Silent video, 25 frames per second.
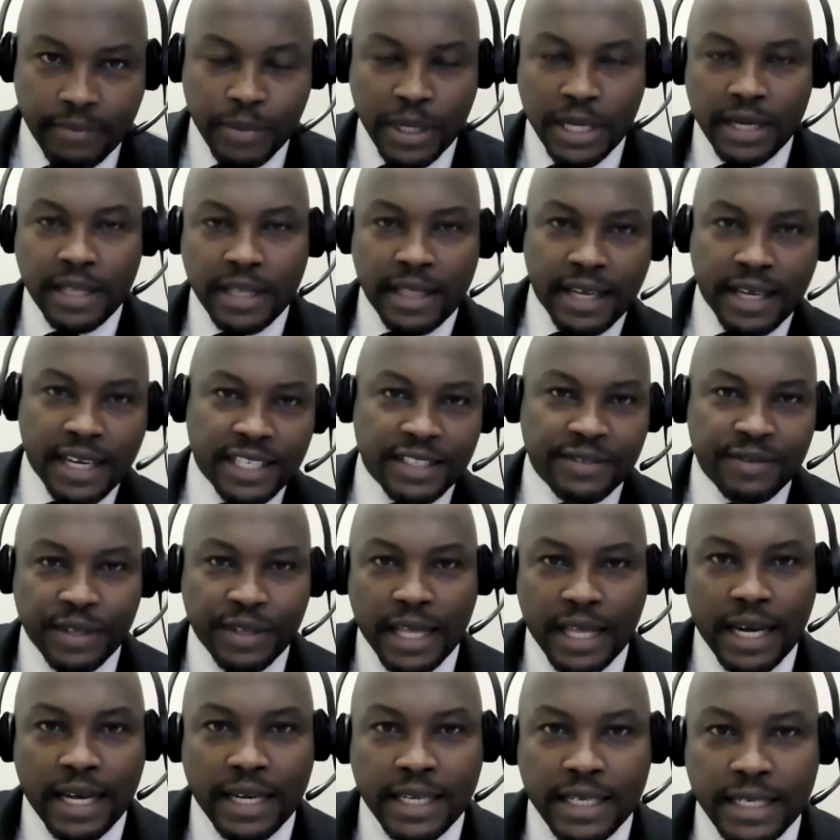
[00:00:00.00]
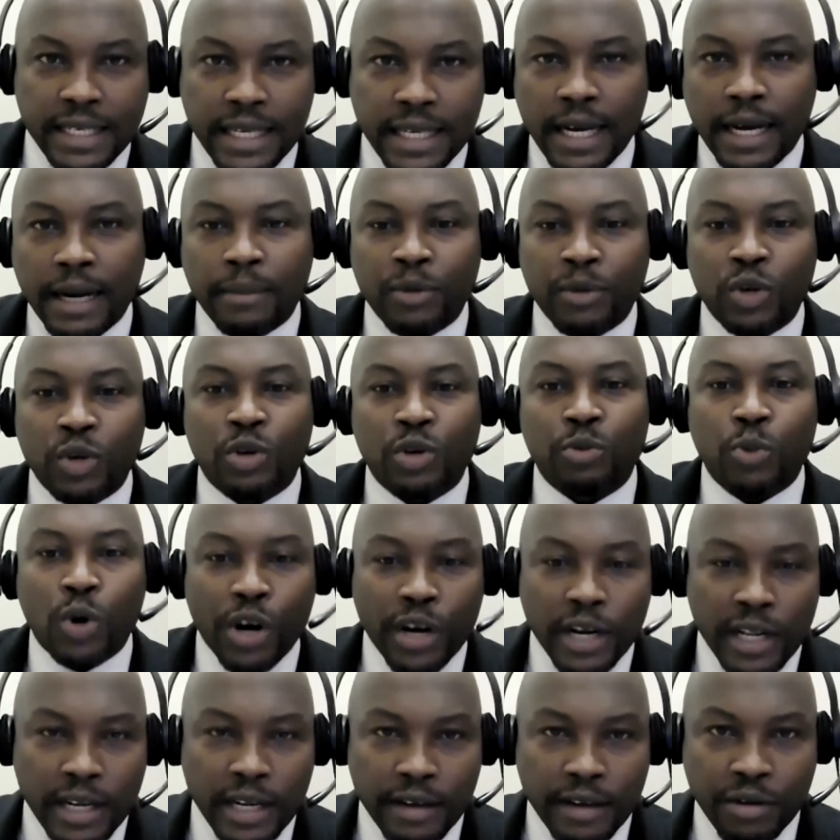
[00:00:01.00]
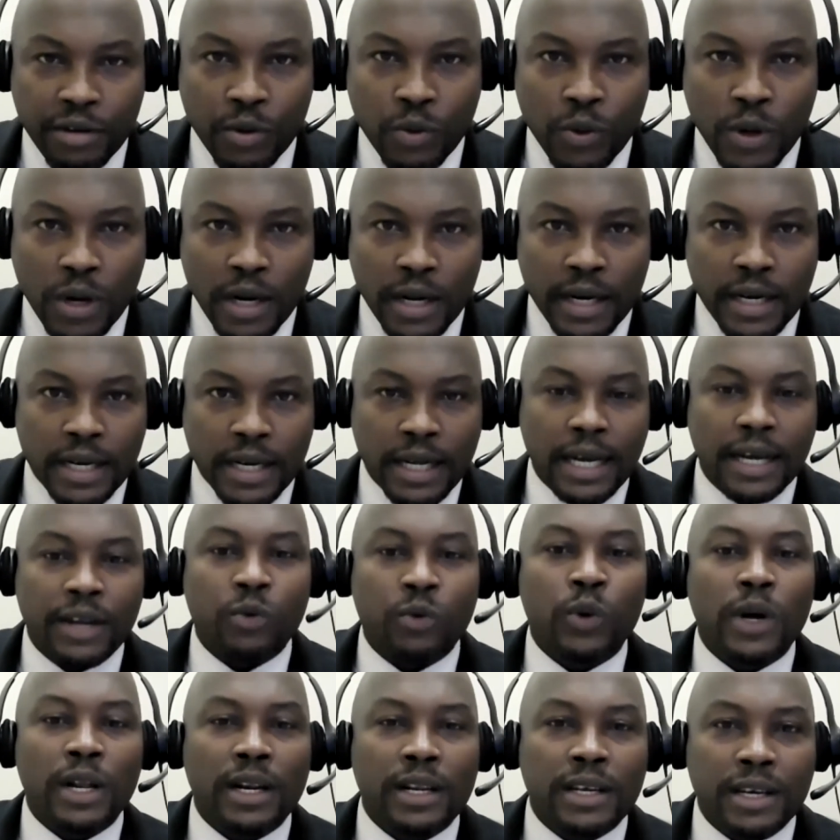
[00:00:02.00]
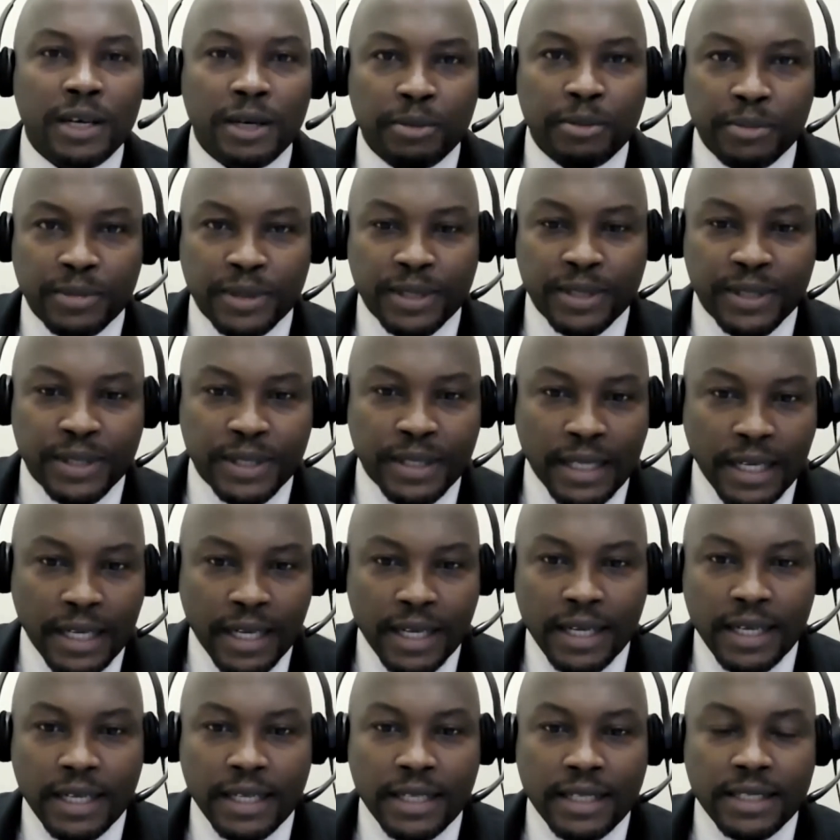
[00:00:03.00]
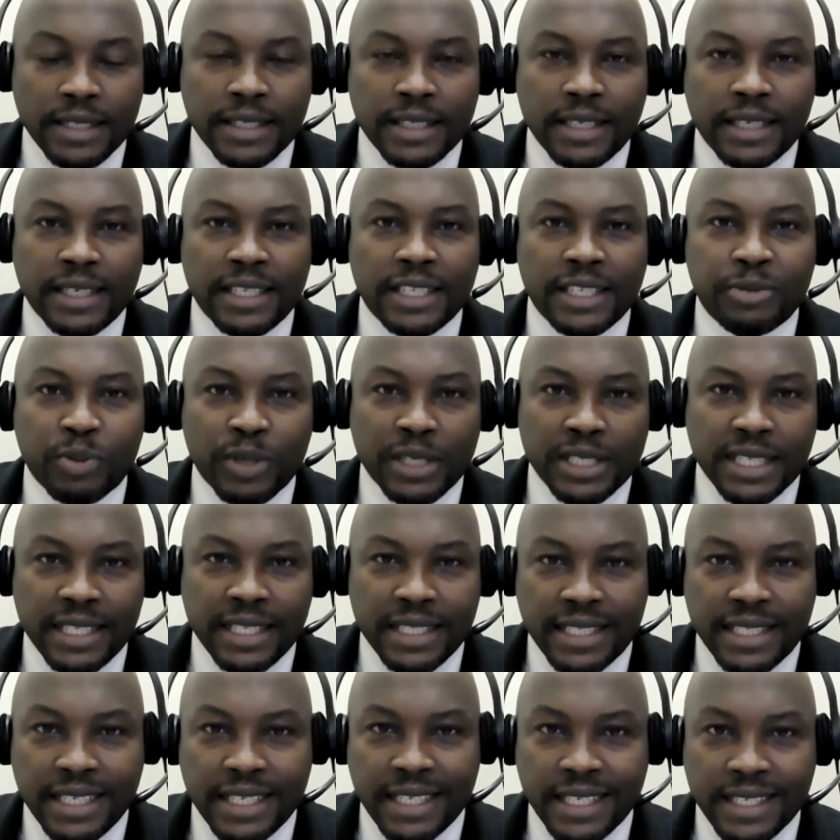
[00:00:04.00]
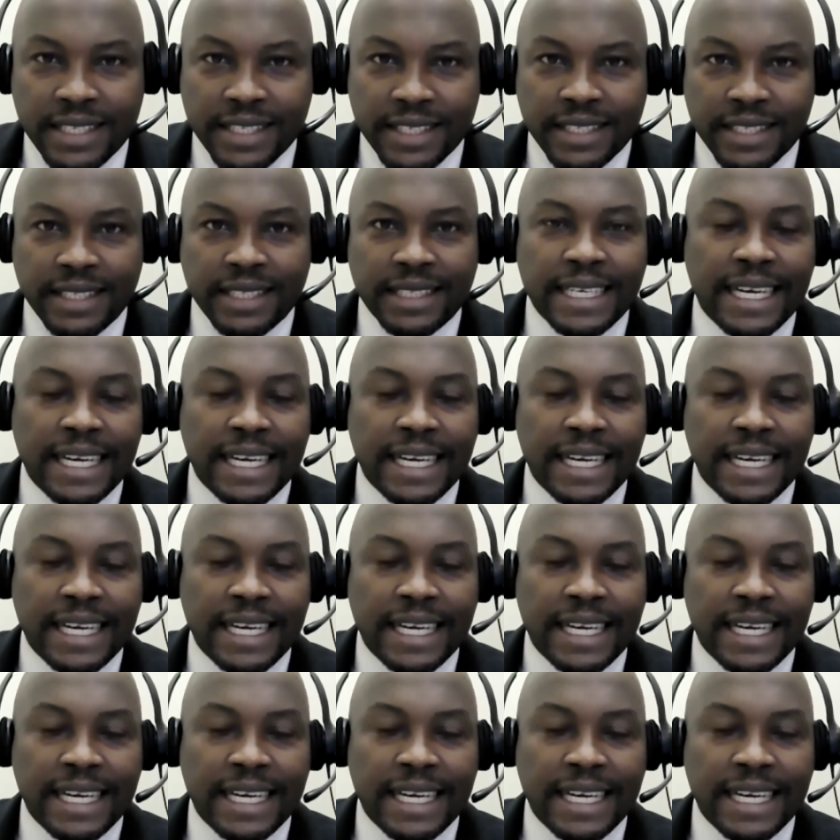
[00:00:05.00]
Many thanks for that. Good morning, everyone, and welcome to today's presentation.